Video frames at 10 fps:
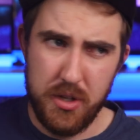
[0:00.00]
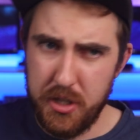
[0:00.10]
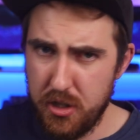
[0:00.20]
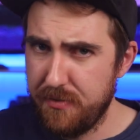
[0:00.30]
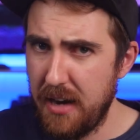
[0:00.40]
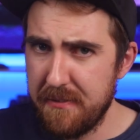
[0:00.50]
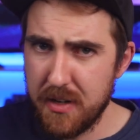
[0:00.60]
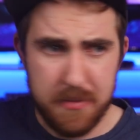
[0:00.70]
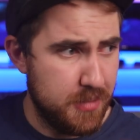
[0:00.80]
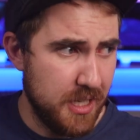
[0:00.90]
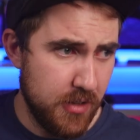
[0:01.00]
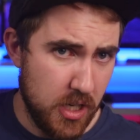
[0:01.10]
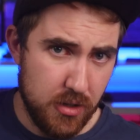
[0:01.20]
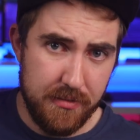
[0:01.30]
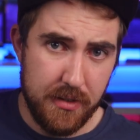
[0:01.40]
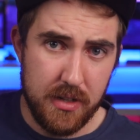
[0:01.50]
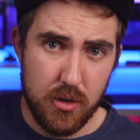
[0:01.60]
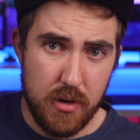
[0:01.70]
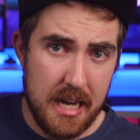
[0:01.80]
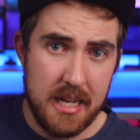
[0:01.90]
for here in South Africa, seven hundred
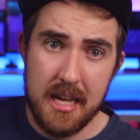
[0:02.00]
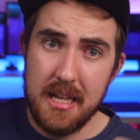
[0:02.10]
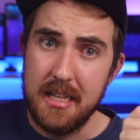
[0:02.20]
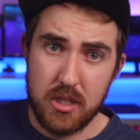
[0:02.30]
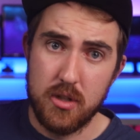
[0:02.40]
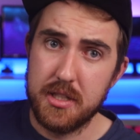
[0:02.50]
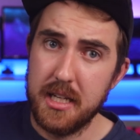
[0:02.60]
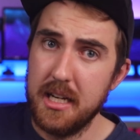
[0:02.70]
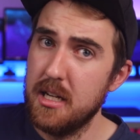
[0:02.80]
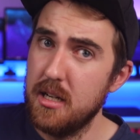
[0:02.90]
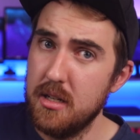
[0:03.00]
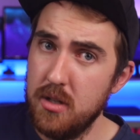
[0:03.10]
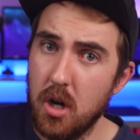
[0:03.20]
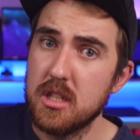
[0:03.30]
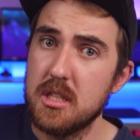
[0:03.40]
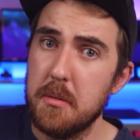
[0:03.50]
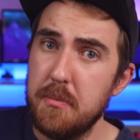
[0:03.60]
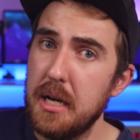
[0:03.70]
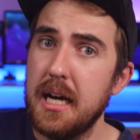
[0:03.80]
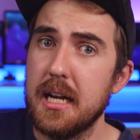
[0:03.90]
fifty rand. That's honestly not
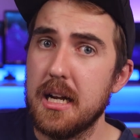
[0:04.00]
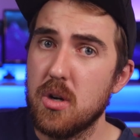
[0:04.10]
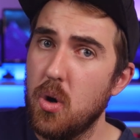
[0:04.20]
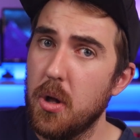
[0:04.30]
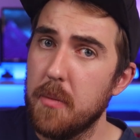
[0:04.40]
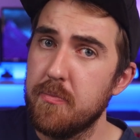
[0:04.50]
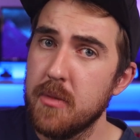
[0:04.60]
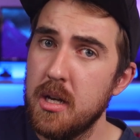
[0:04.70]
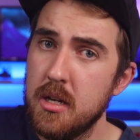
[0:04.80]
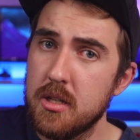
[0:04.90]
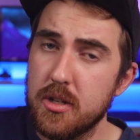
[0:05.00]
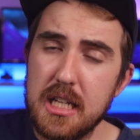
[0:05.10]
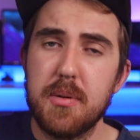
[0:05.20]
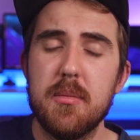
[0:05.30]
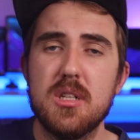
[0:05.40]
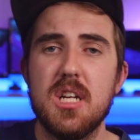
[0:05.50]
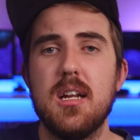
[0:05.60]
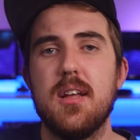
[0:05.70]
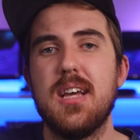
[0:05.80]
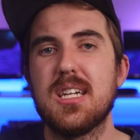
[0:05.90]
bad at all. So that's pretty much
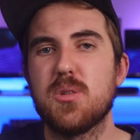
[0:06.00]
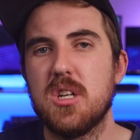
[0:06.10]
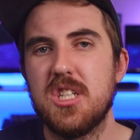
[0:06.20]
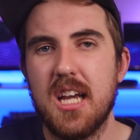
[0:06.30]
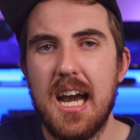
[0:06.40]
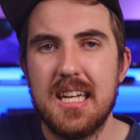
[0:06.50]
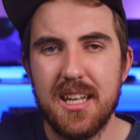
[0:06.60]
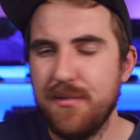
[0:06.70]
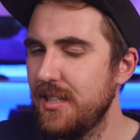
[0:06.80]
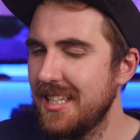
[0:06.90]
it. Thanks for watching, guys. If